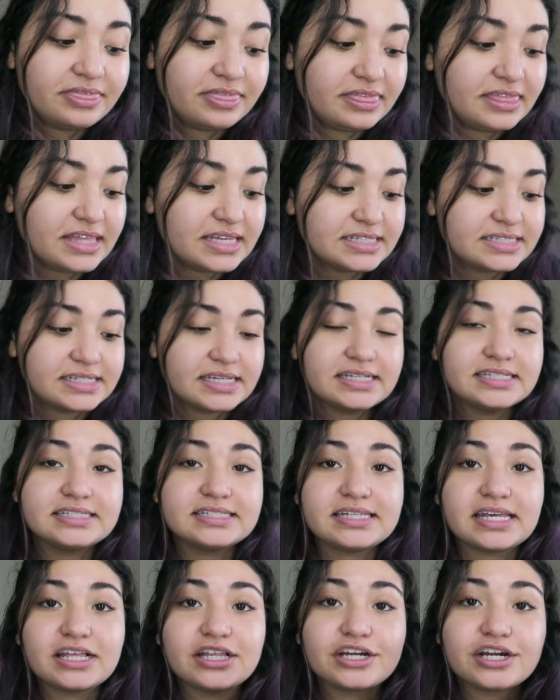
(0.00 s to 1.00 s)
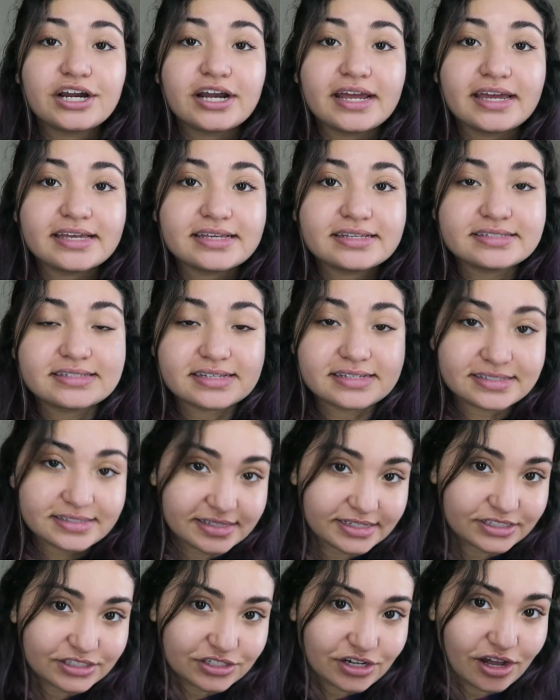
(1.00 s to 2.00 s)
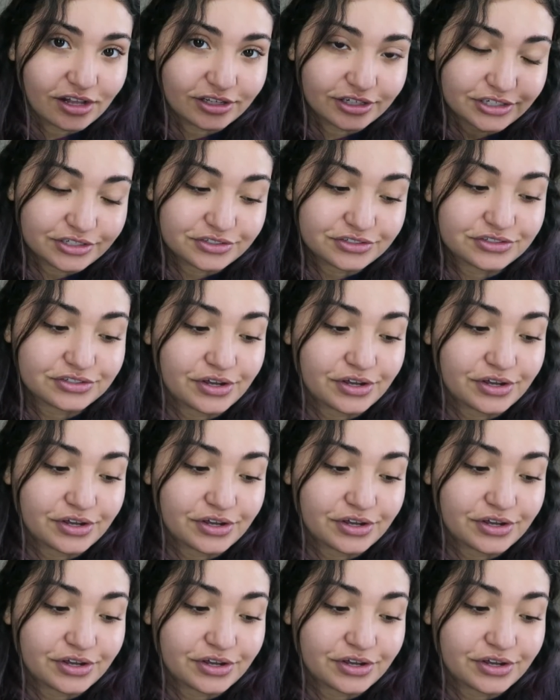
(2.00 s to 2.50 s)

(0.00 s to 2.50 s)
This concealer is $6,